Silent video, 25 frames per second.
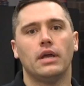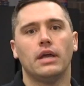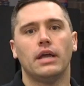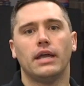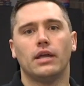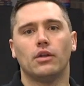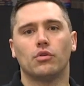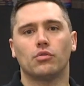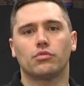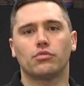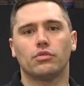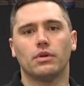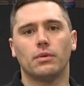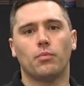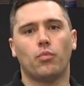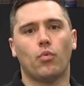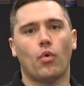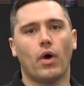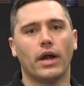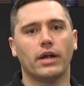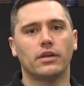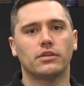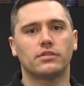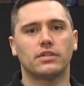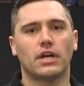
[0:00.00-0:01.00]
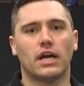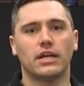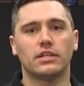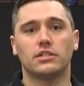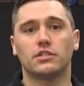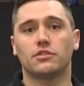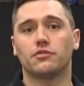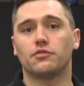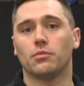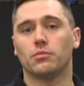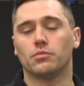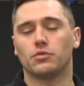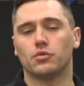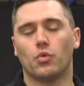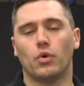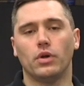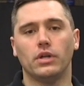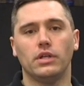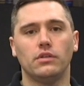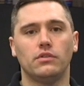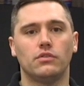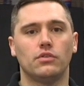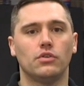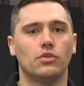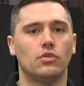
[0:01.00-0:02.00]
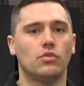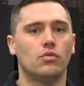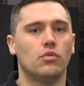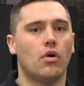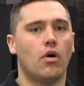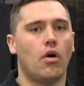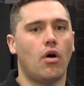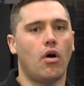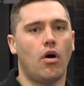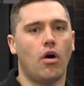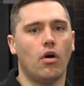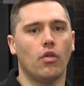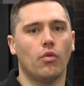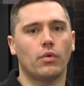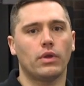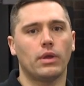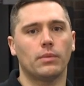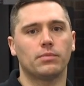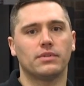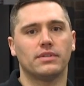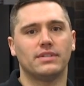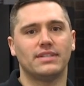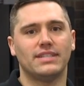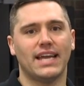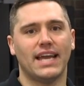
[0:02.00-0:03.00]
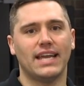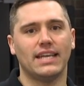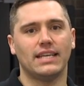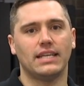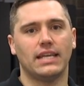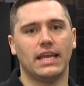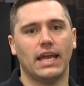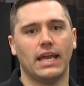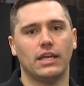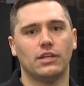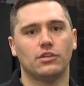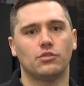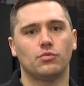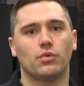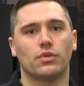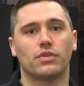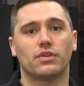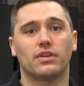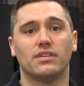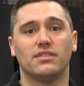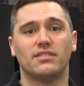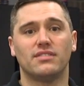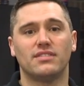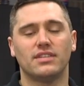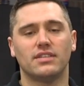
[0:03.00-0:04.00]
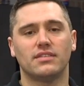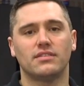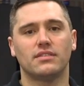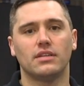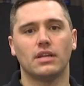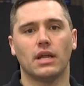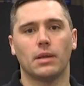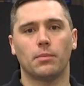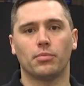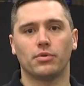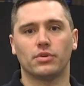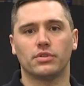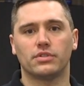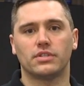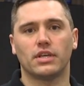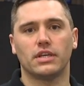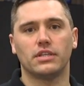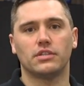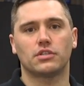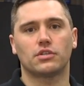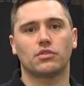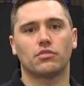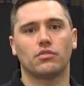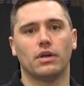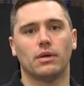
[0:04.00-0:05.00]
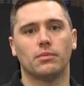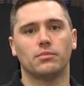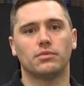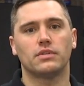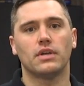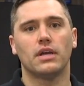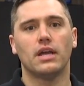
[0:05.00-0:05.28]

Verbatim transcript: It'll crimp wire sizes from 22 all the way up to 10 gauge with consistent and precise crimps